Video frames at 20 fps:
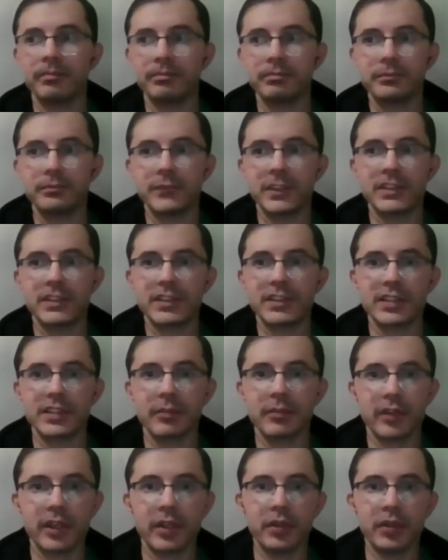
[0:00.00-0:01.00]
This is
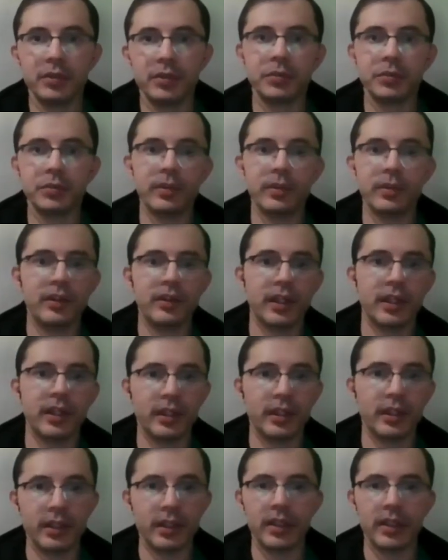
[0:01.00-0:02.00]
something usual.
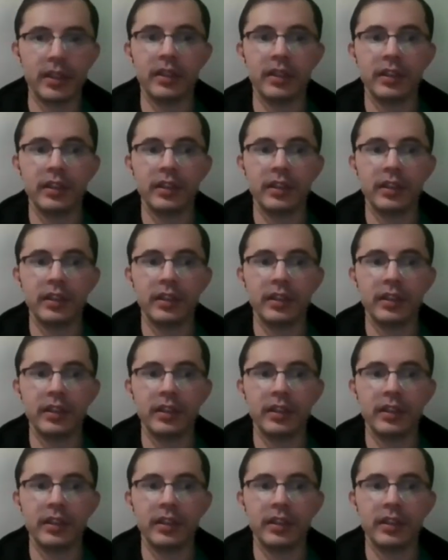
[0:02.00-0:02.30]
They